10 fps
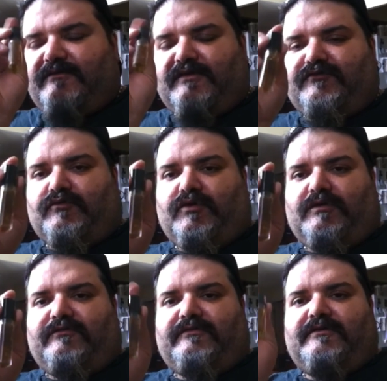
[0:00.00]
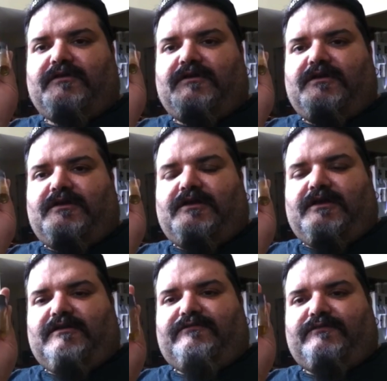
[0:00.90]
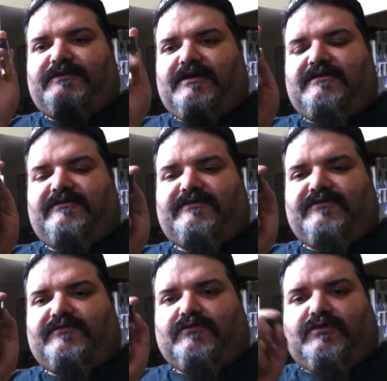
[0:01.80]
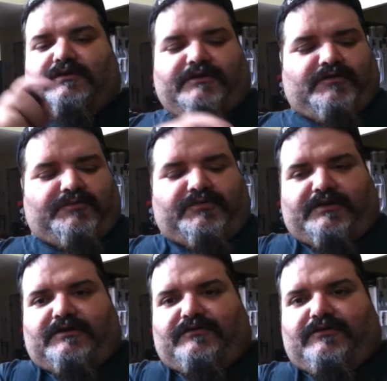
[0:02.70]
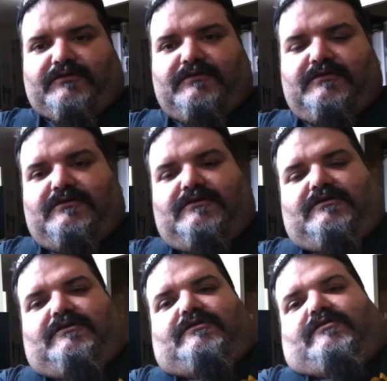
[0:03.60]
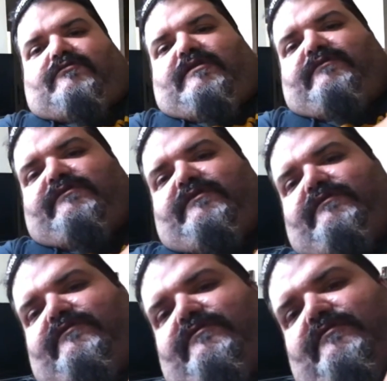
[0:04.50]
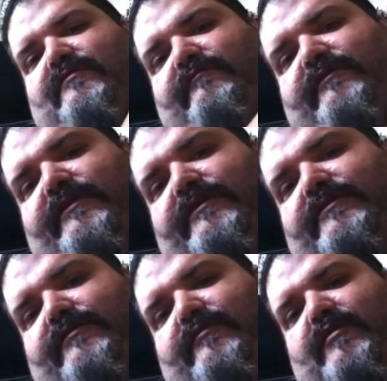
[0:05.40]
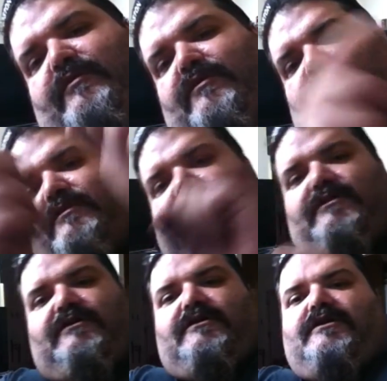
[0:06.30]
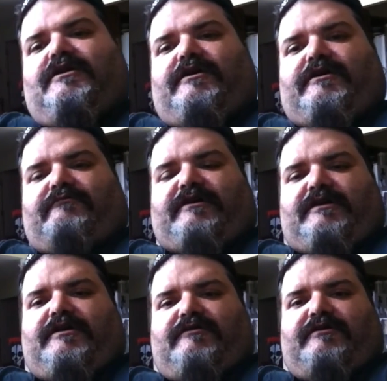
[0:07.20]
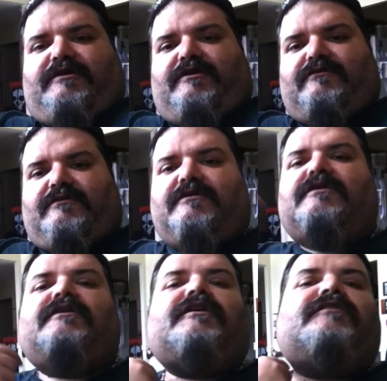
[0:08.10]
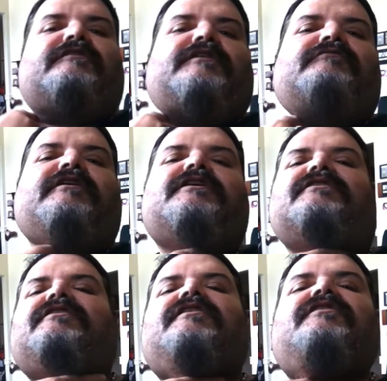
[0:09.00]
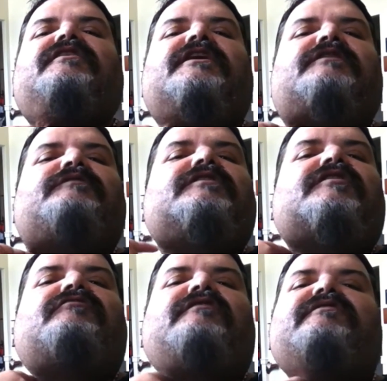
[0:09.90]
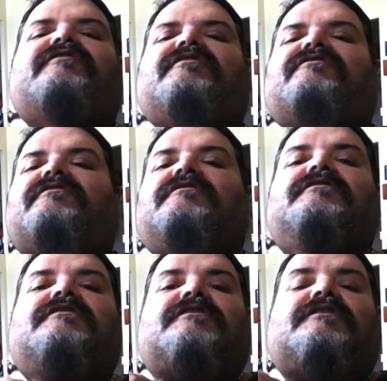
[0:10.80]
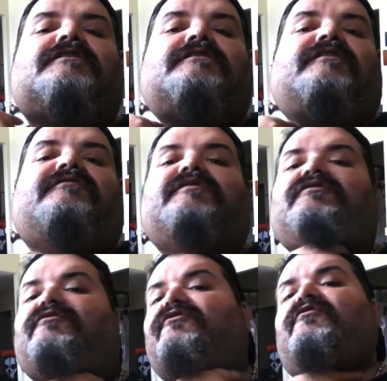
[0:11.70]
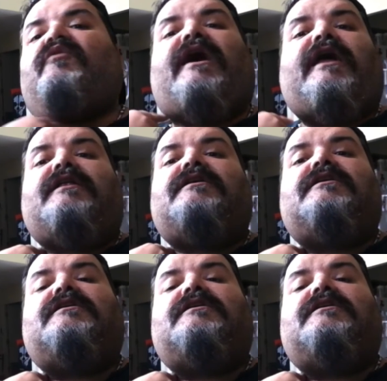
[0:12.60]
essential oils, and if you take the essential oil and you put it in there, the crevices of like your elbow, right here and here, and then like right underneath your neck where the crevices, that's where you sweat.